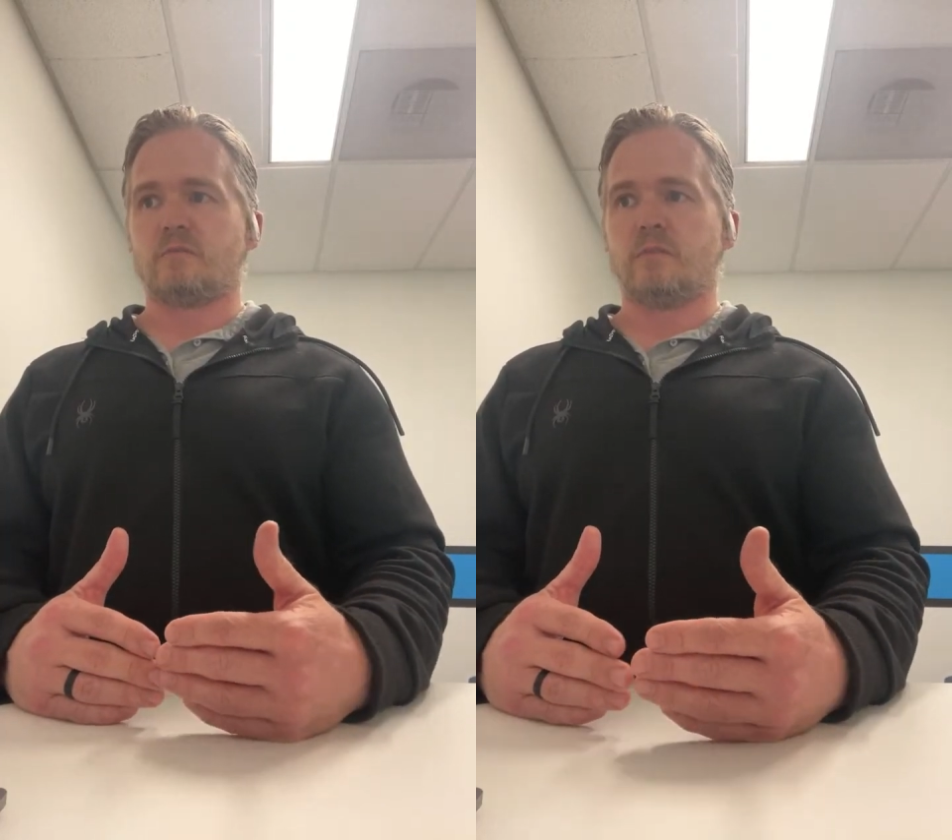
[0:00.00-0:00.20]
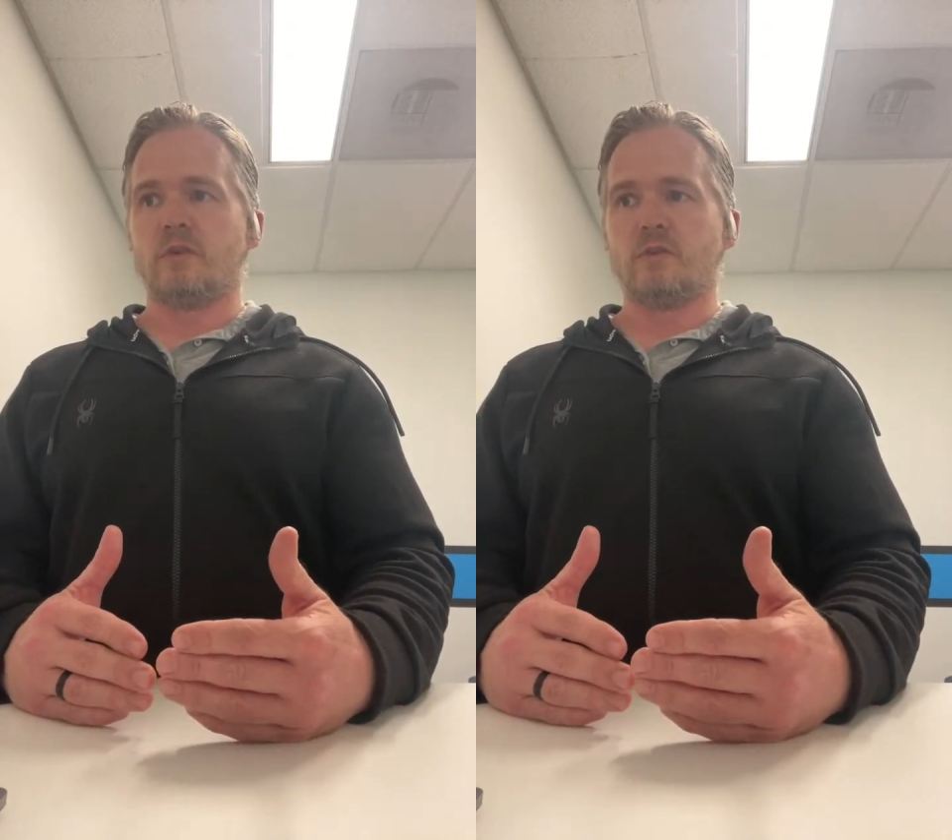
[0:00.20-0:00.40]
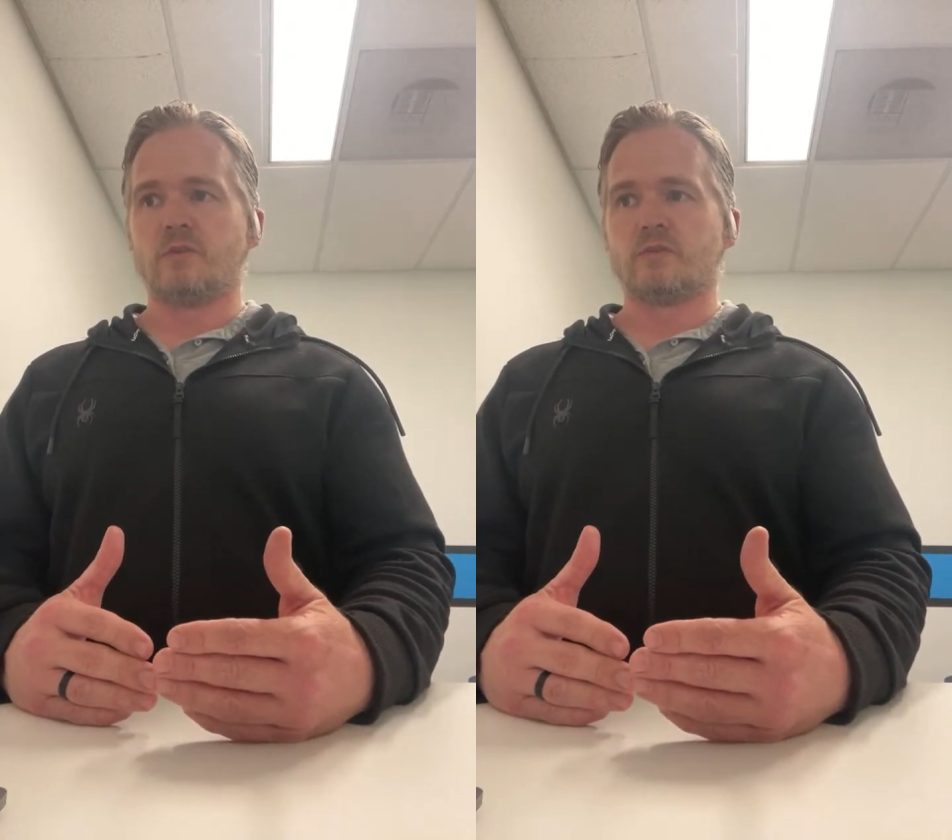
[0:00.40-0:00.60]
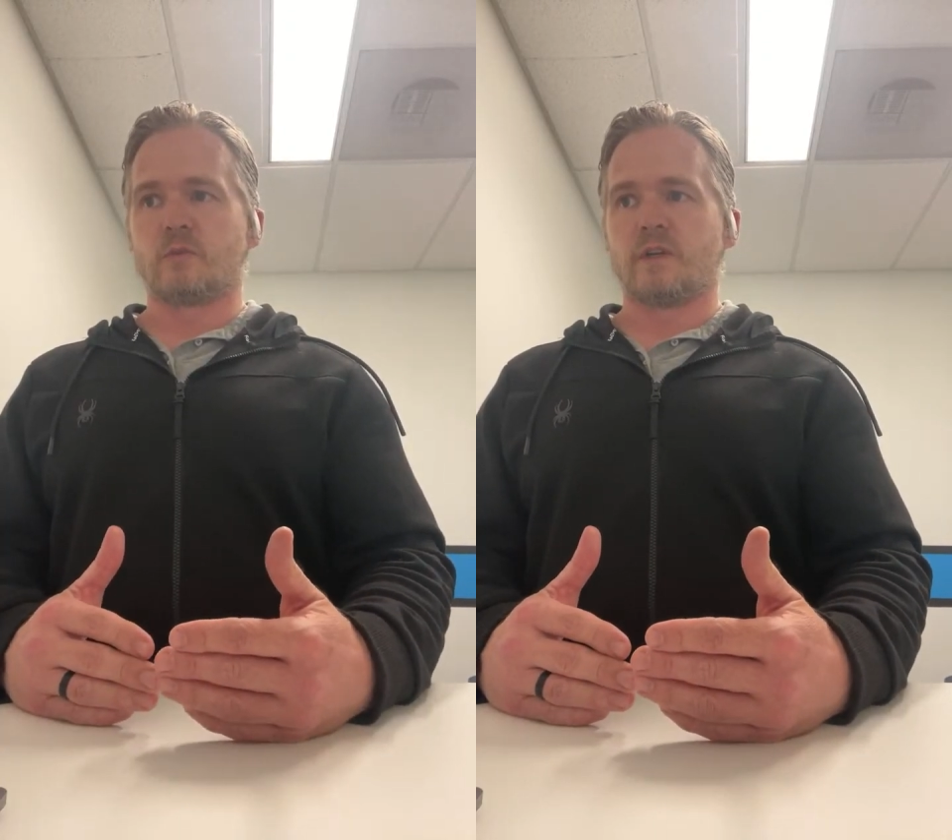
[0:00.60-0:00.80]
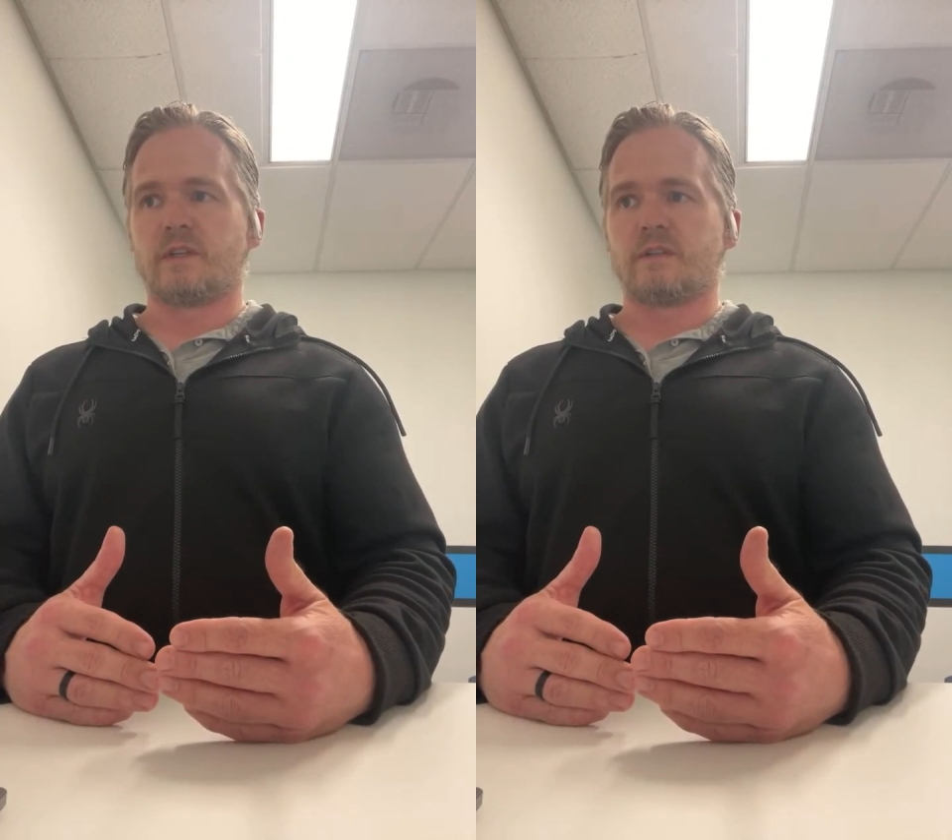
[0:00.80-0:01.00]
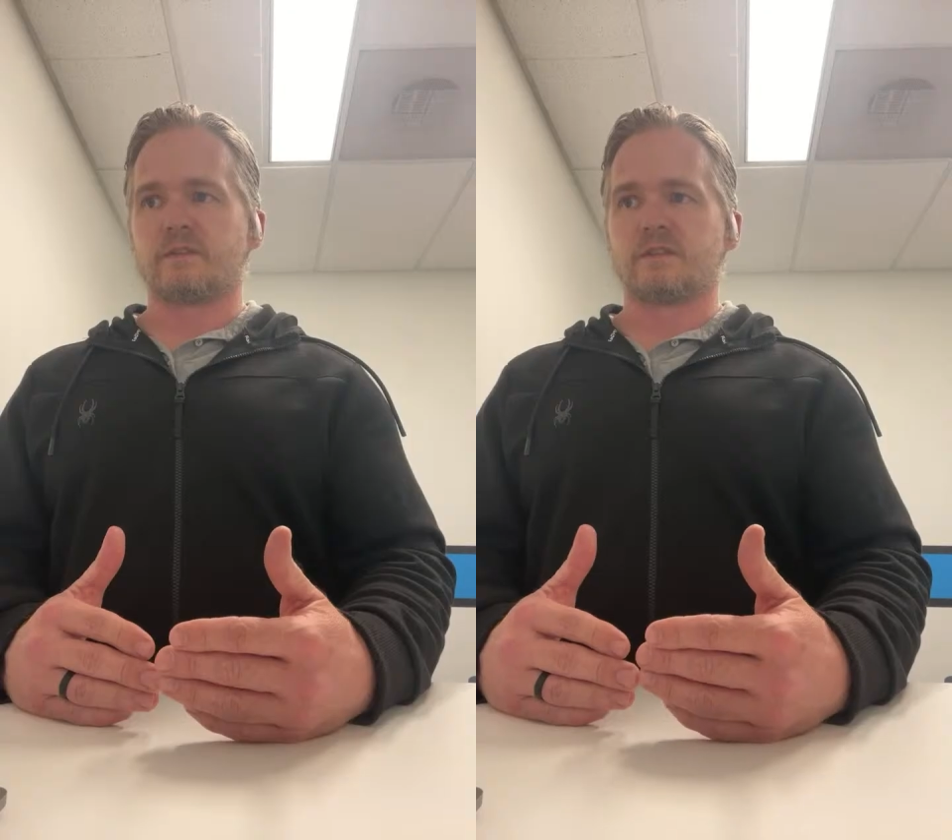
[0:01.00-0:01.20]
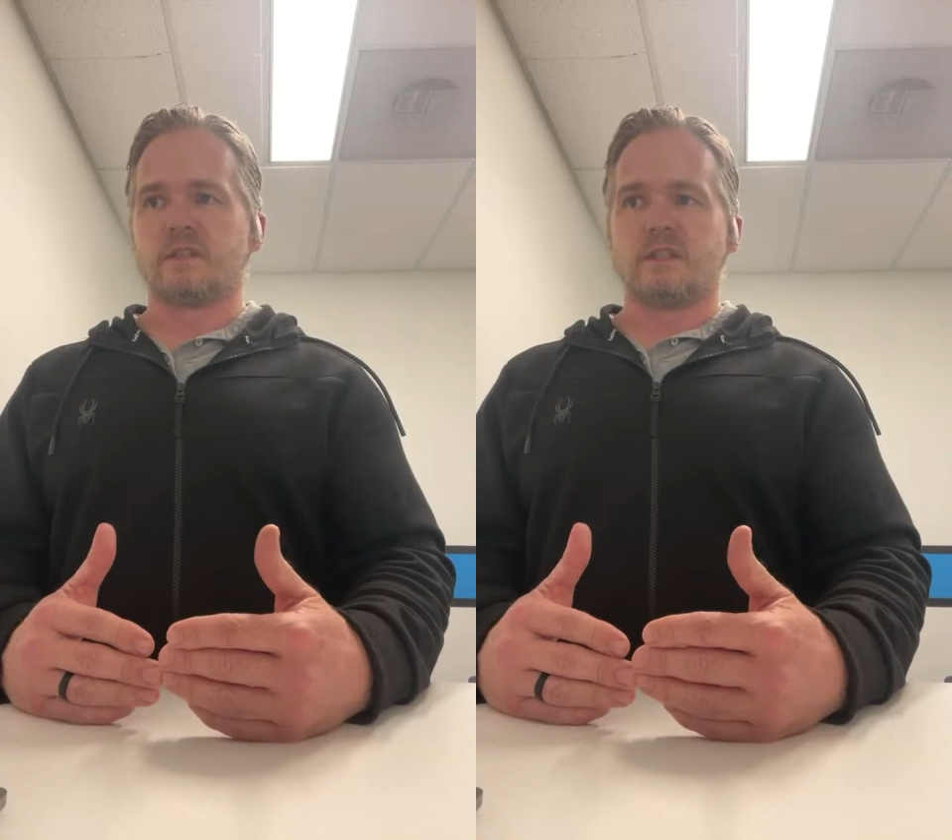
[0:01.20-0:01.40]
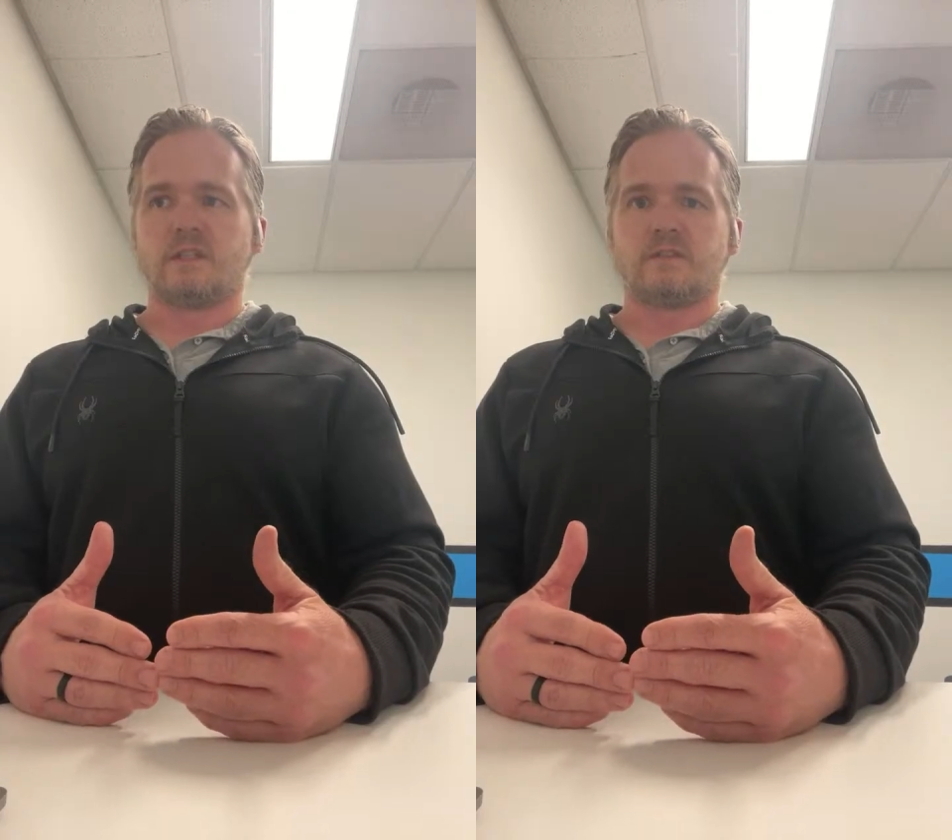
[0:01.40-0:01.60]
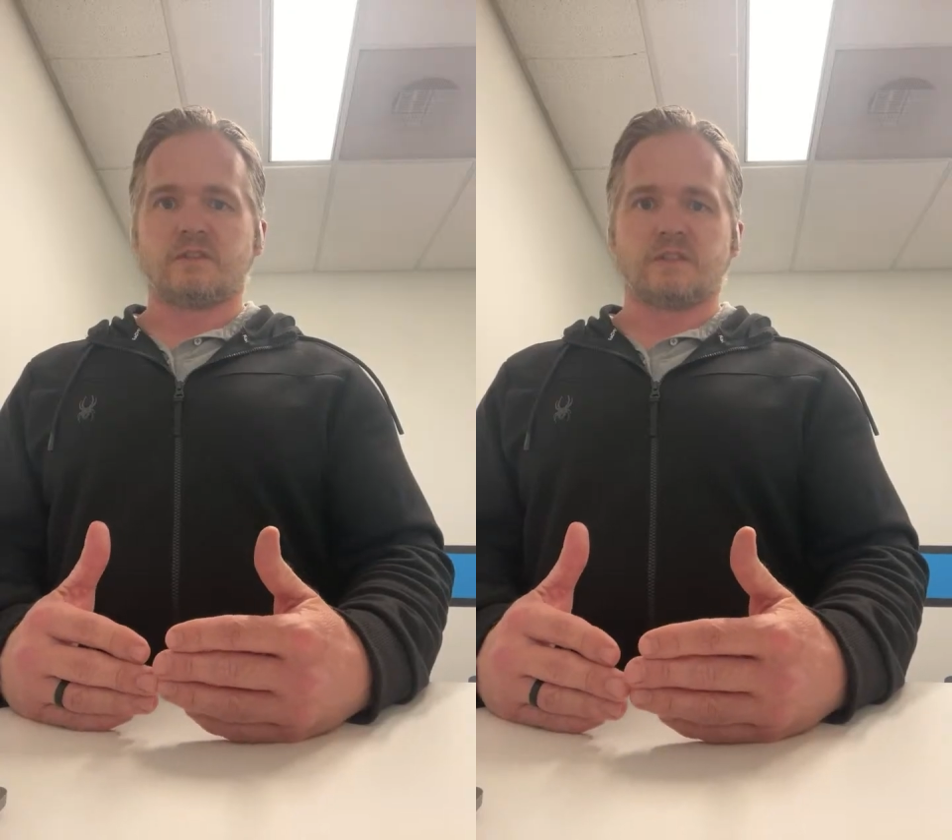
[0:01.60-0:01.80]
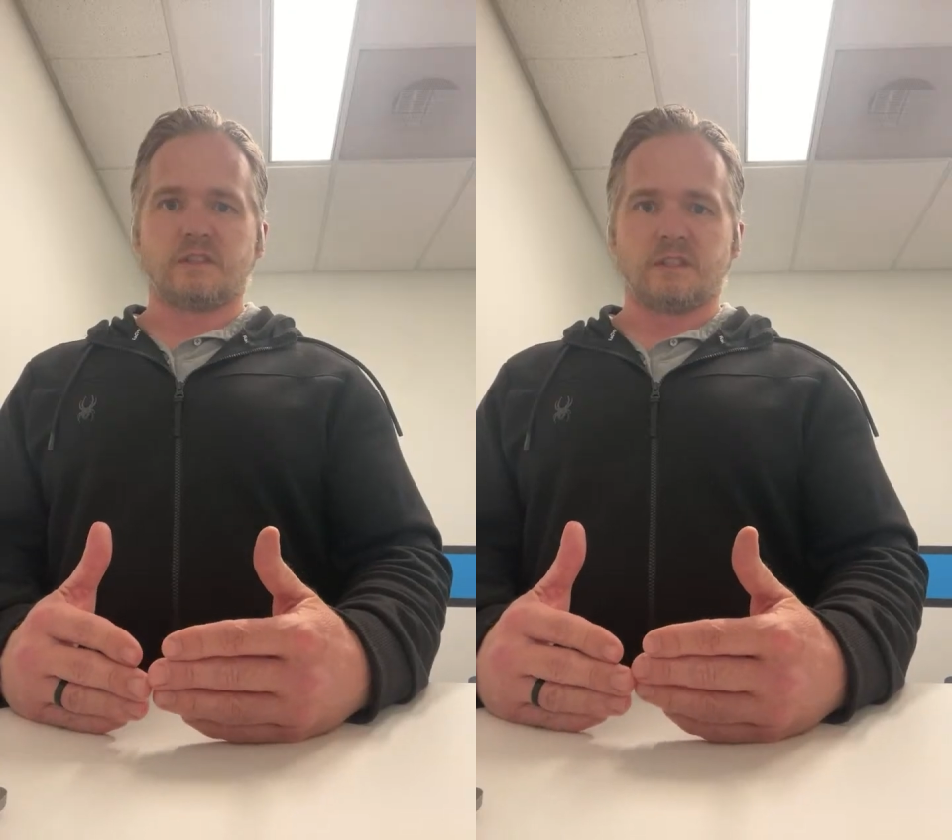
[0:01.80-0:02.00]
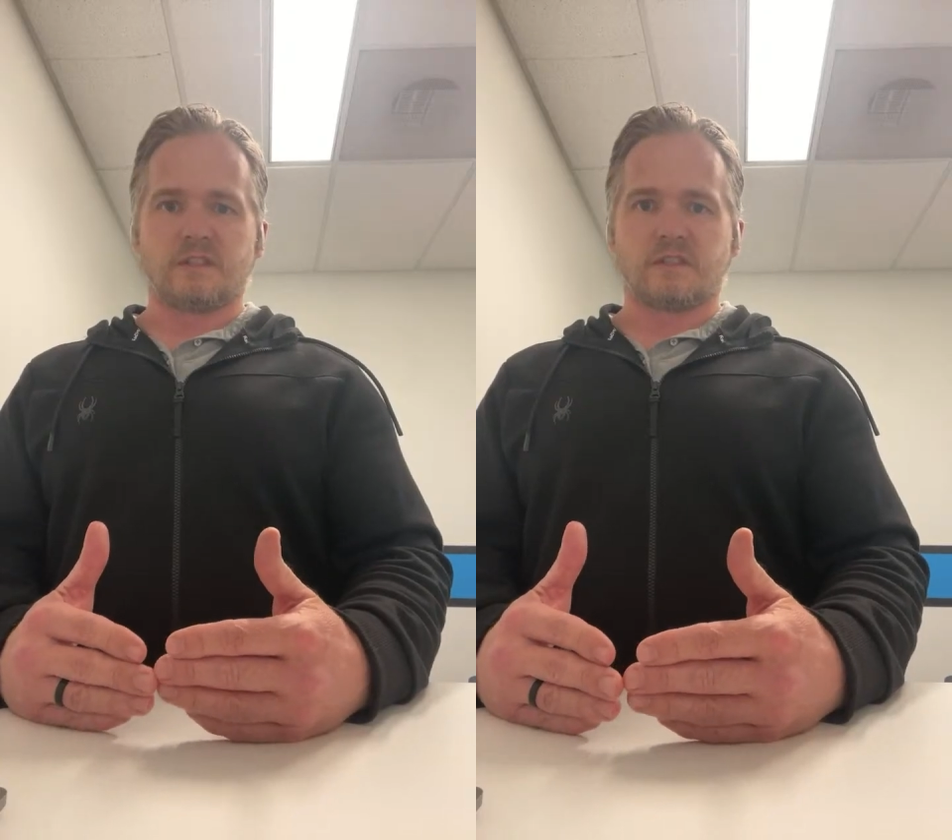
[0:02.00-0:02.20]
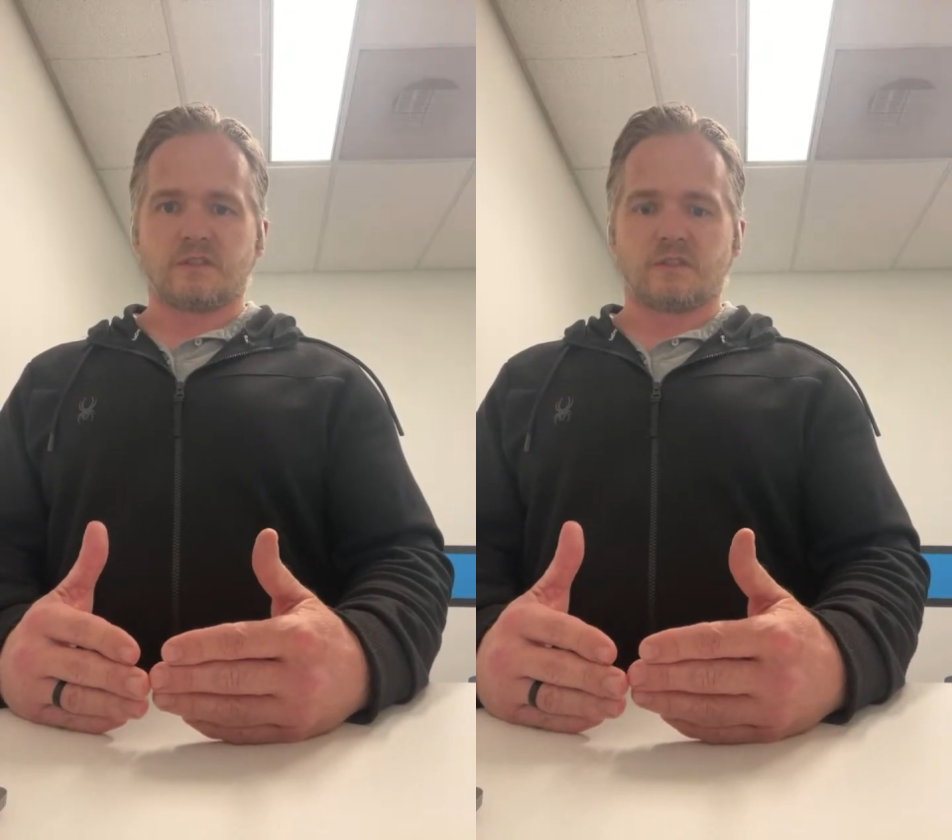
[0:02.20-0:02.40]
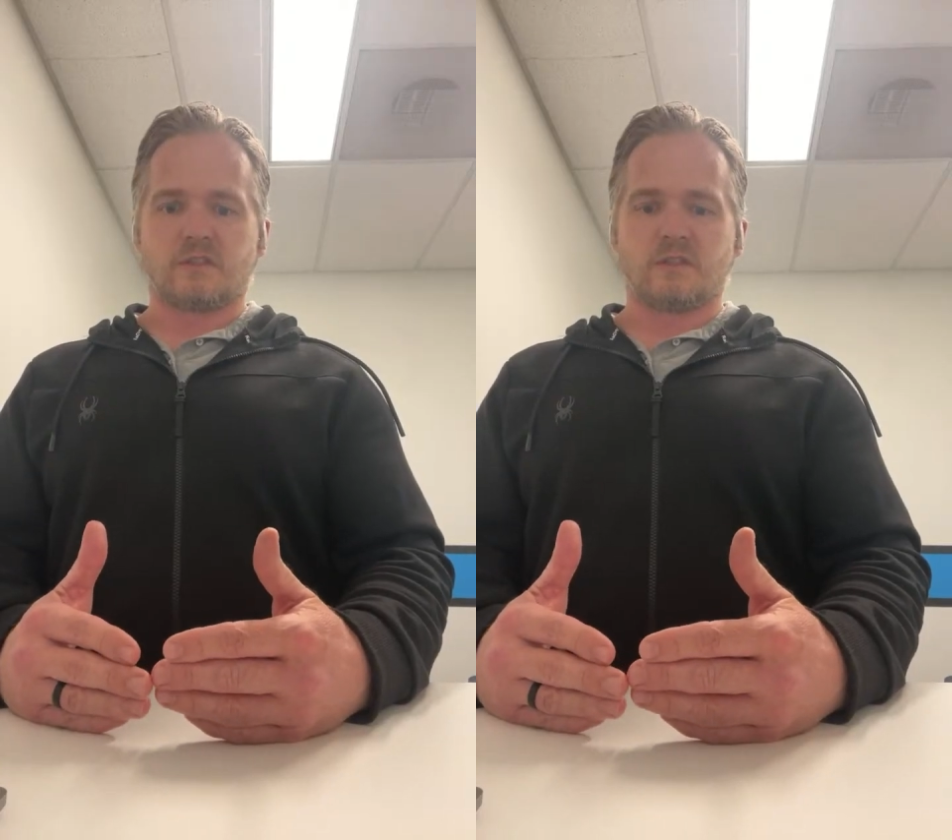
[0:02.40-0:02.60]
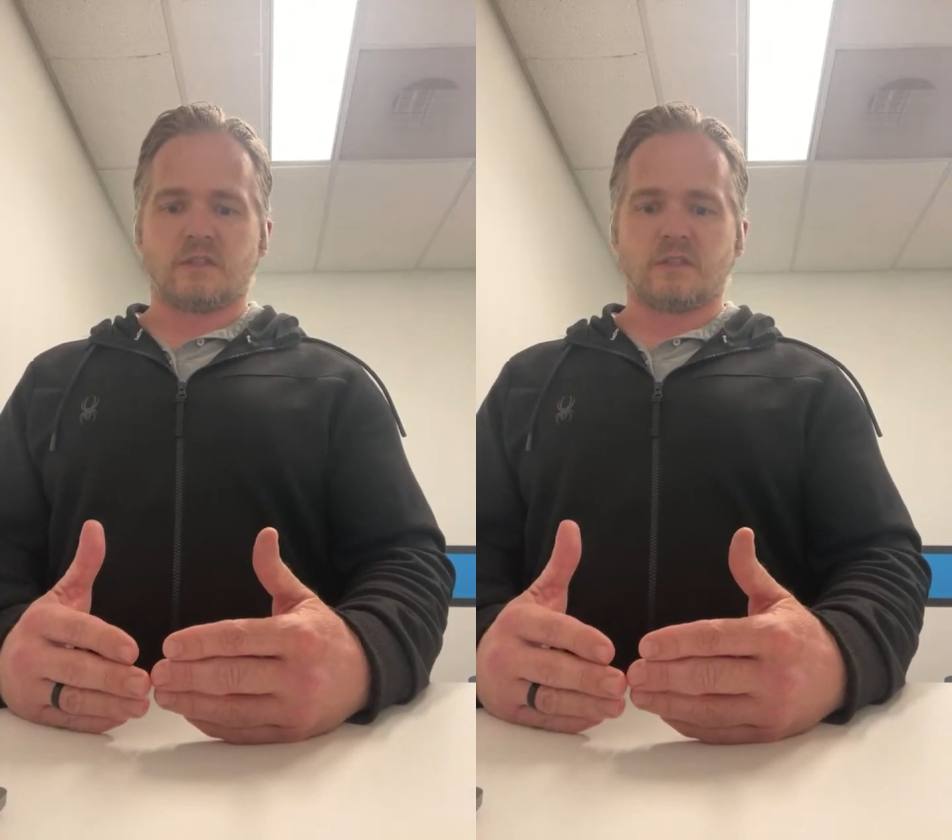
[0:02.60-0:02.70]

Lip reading: bulge where there's just the disc has